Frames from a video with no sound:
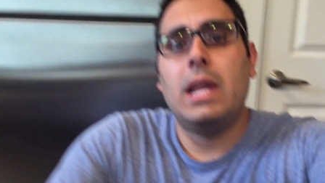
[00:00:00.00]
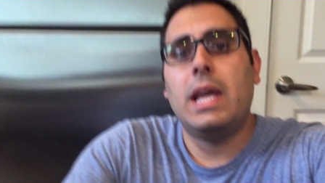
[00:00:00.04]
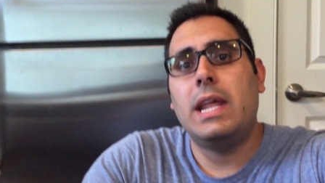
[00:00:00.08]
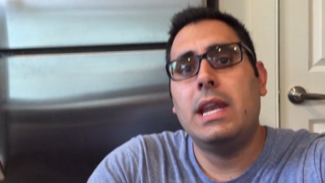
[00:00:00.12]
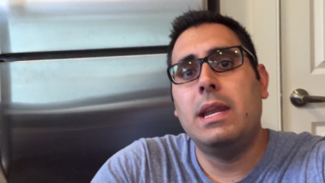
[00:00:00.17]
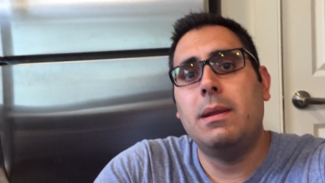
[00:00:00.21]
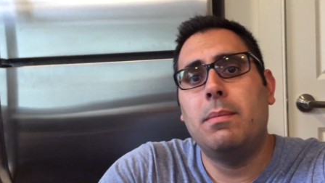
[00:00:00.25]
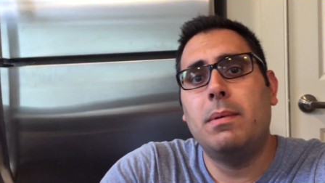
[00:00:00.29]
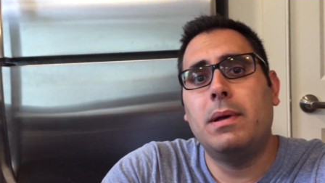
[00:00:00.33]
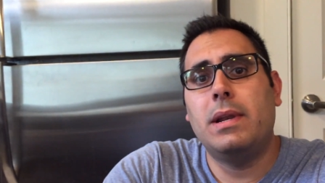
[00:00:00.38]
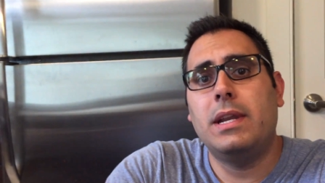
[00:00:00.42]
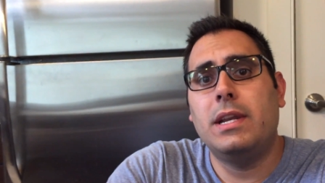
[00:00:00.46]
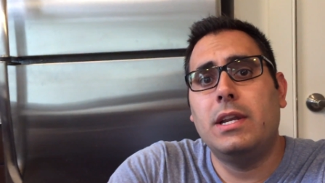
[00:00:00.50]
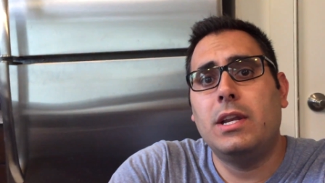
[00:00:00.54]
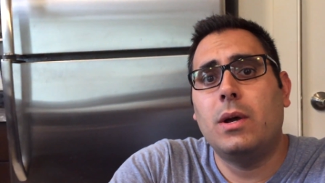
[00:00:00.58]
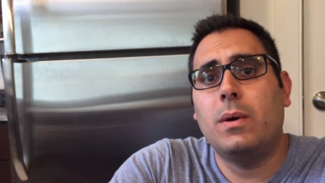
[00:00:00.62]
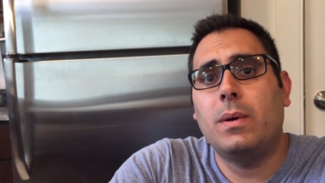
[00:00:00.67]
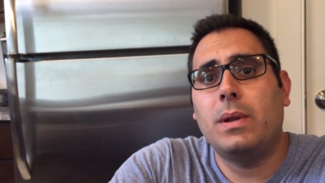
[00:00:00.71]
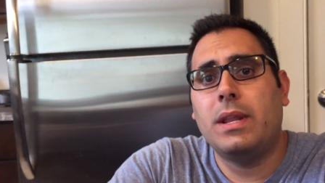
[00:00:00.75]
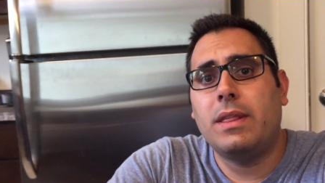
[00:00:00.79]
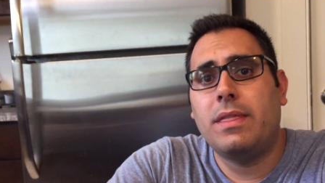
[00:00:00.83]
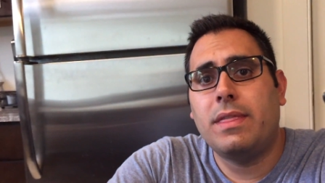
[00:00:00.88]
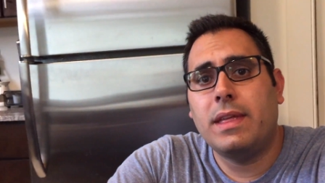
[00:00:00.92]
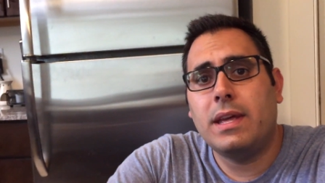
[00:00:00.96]
Anybody know
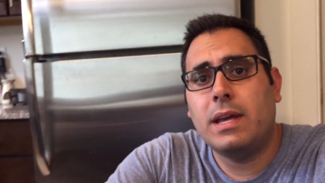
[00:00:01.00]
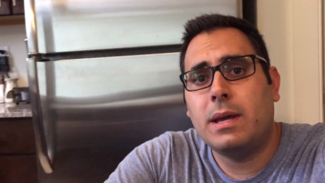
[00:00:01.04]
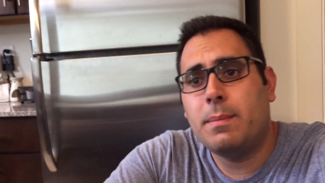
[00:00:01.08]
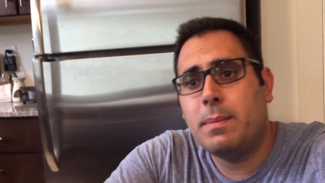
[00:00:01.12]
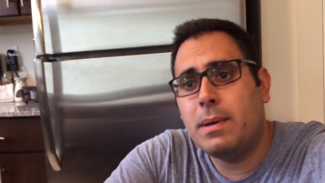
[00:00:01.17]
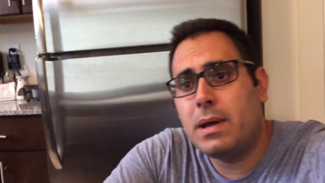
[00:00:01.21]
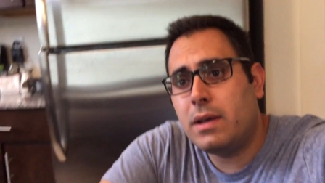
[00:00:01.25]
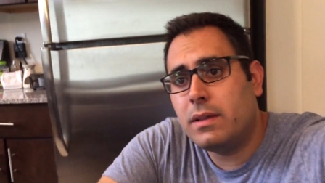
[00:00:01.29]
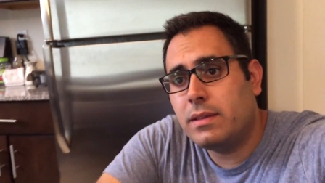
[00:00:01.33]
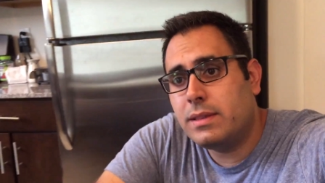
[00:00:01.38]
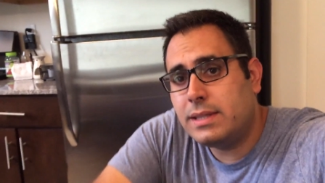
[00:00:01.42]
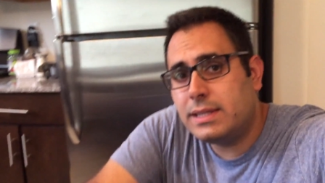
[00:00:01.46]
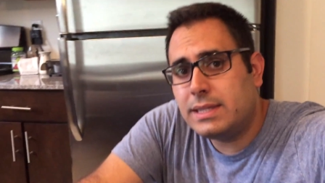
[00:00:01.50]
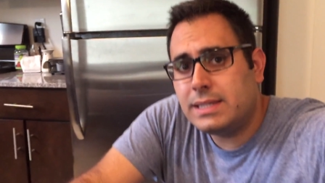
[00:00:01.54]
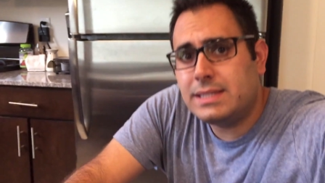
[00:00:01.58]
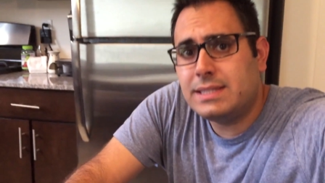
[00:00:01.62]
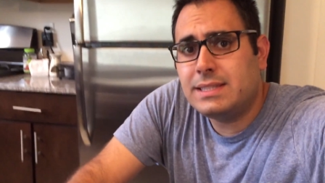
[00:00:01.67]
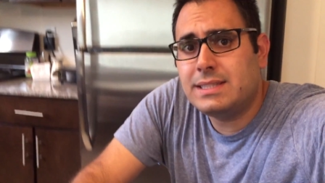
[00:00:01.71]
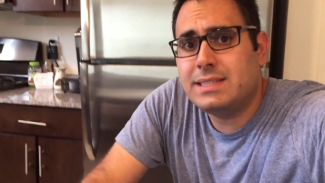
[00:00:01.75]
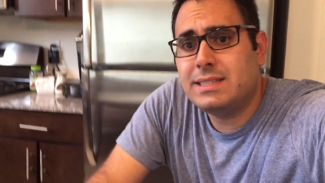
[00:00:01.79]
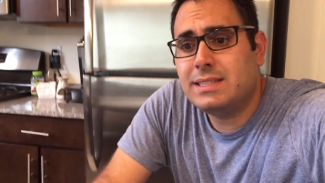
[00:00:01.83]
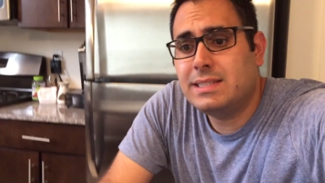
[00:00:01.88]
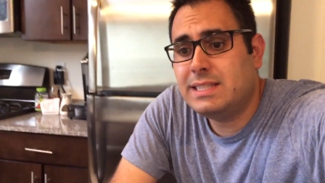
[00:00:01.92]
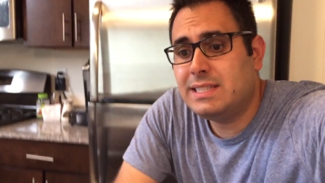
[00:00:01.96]
anything about
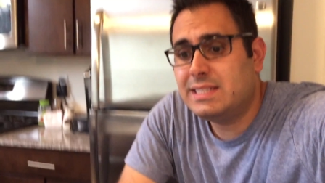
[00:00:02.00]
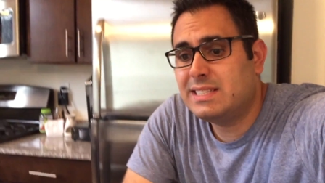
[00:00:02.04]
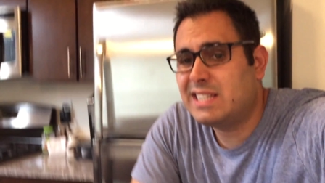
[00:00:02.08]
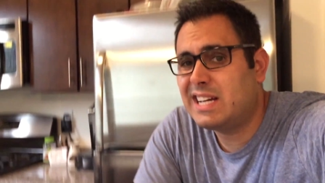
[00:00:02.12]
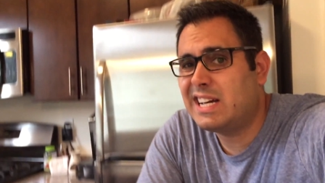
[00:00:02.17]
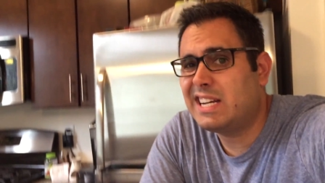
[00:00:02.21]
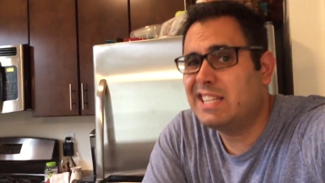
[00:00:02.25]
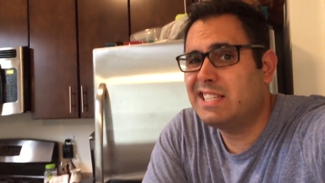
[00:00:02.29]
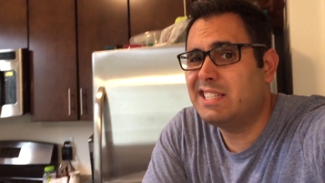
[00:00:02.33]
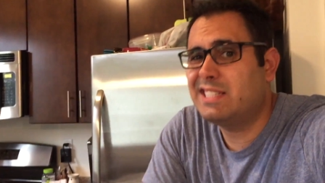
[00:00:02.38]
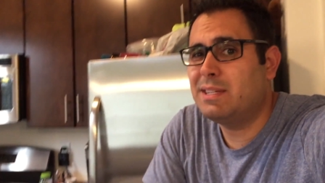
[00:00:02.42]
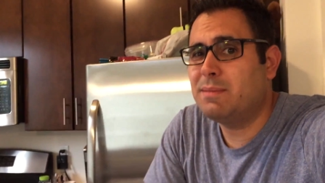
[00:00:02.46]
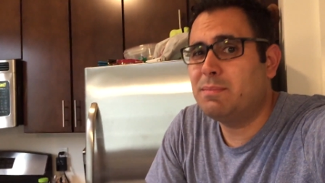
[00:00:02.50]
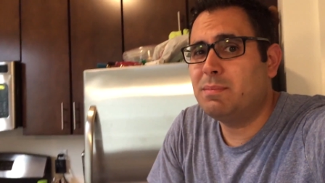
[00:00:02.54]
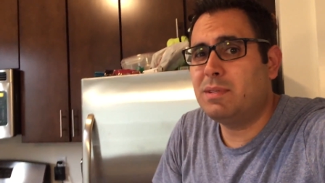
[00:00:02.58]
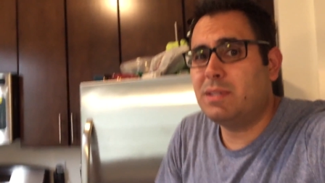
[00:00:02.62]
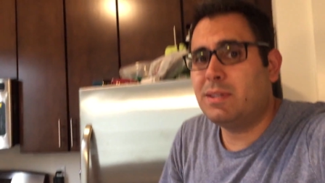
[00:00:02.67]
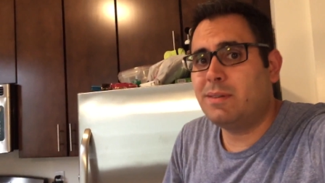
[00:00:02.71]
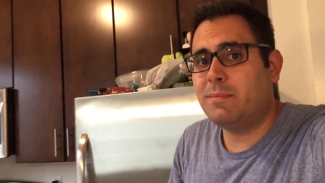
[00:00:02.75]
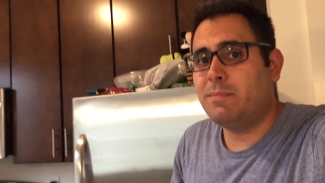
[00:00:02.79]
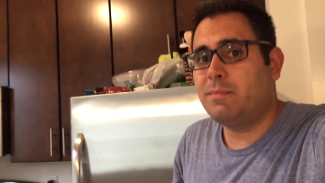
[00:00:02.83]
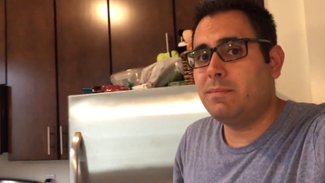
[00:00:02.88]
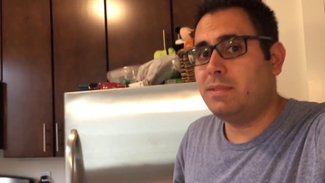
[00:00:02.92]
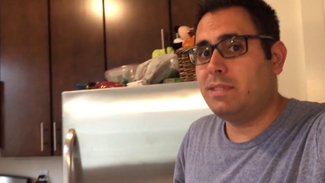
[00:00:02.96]
this? These kind of
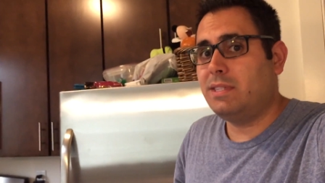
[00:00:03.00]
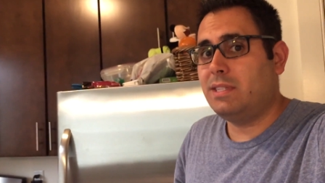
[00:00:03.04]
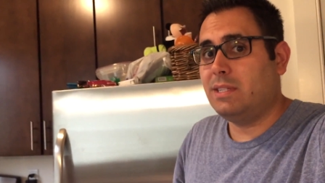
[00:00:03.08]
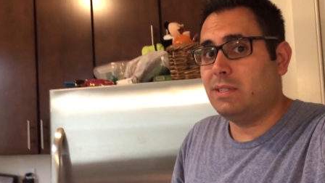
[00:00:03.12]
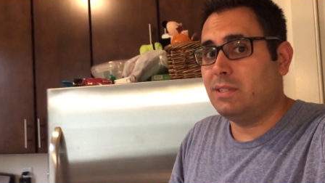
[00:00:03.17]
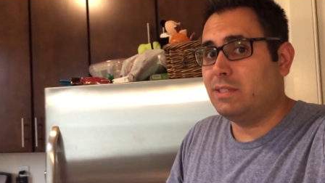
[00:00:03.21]
symptoms?